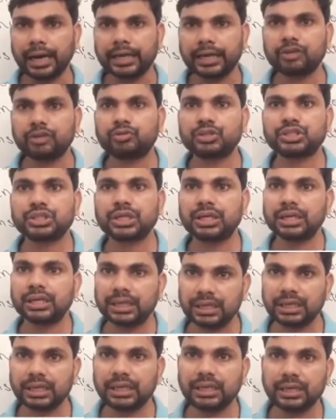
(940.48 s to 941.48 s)

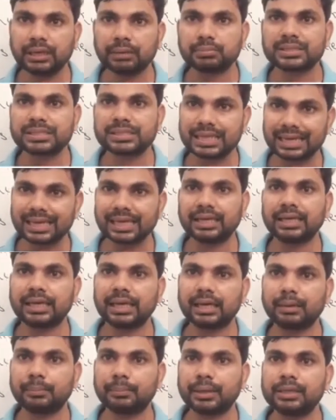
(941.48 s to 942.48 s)
hydrogen, helium.
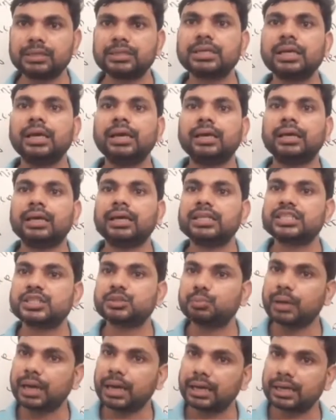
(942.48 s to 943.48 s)
Second element,
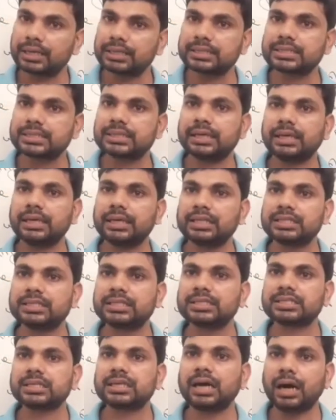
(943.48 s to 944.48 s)
its valence,
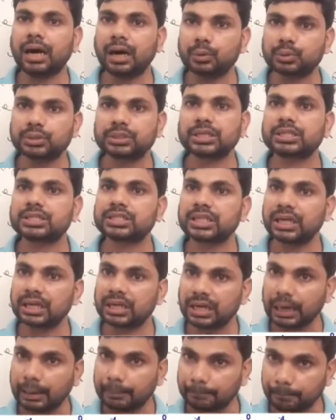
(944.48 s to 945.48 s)
its outer
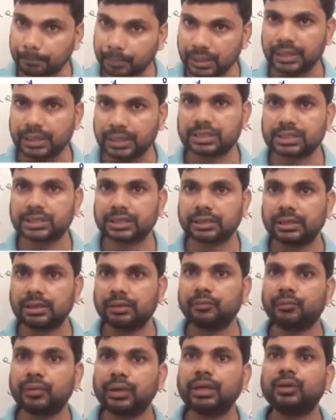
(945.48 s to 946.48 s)
shell
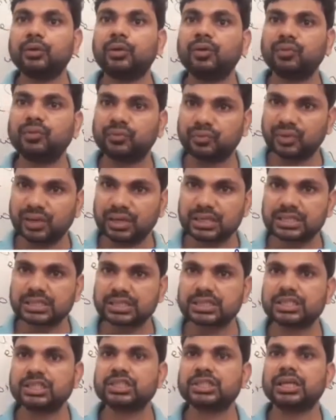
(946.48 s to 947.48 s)
complete. We know
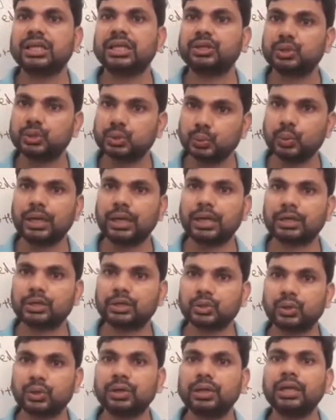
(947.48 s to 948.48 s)
first shell 2
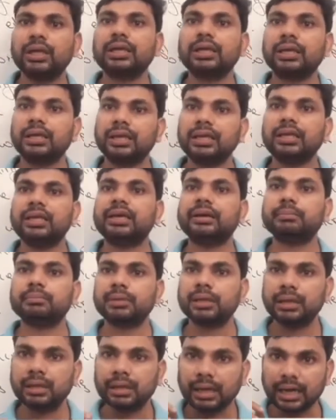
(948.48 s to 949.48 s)
electron,
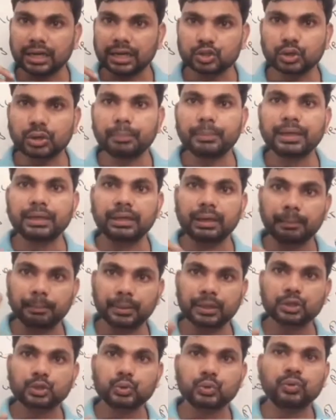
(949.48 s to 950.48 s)
helium, atomic
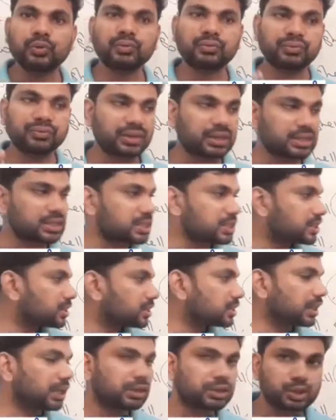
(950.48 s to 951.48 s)
number 2,
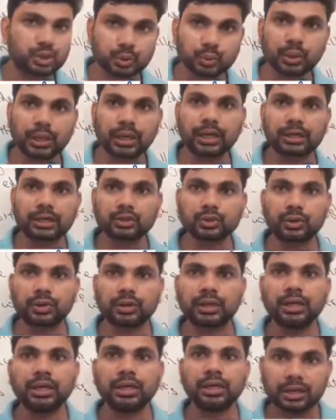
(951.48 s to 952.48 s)
first shell 2
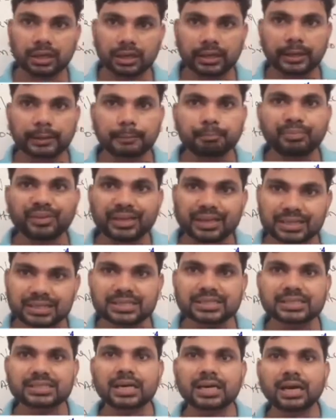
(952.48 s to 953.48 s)
electron. Clear?
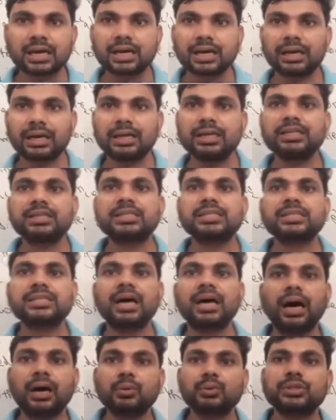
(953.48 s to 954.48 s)

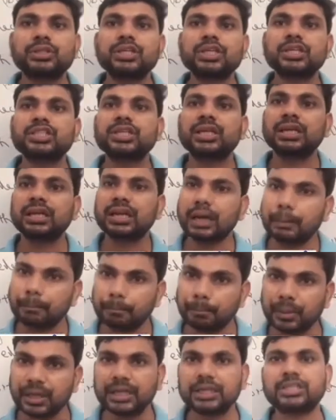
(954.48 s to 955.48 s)
Its outer shell
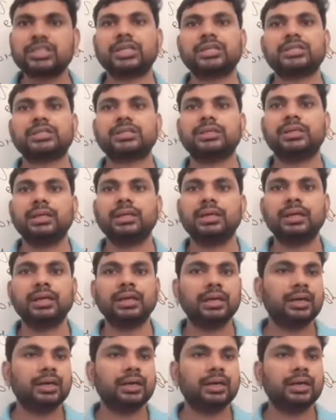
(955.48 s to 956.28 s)
completed.